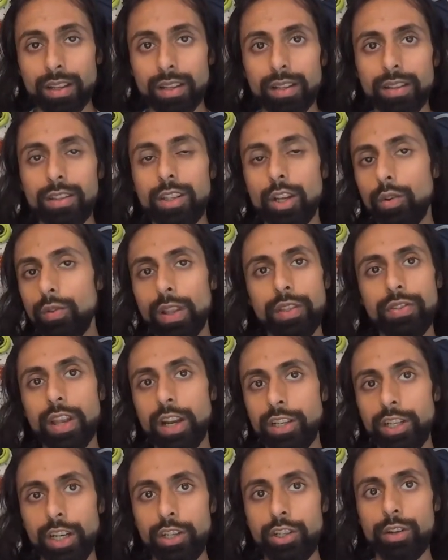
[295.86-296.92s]
don't let that
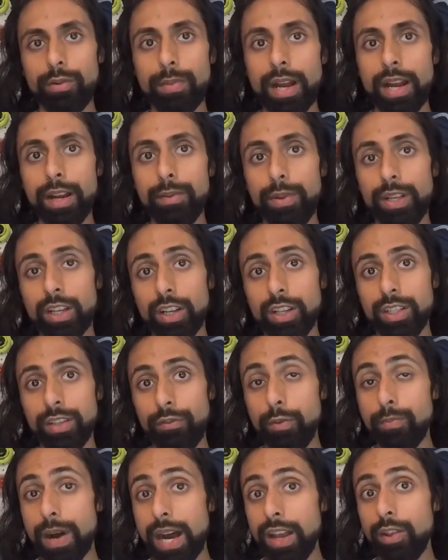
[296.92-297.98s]
change your mind, because if
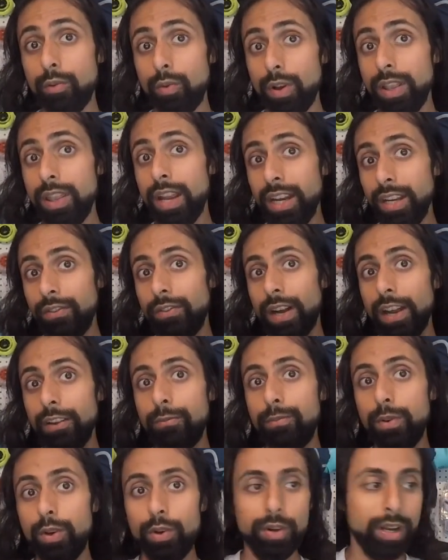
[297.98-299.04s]
you buy the 195
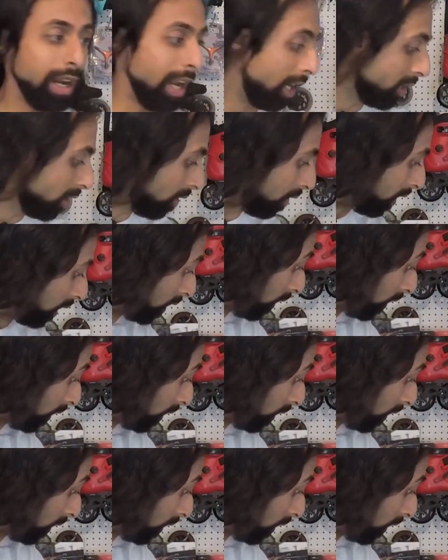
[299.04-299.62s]
boot, it actually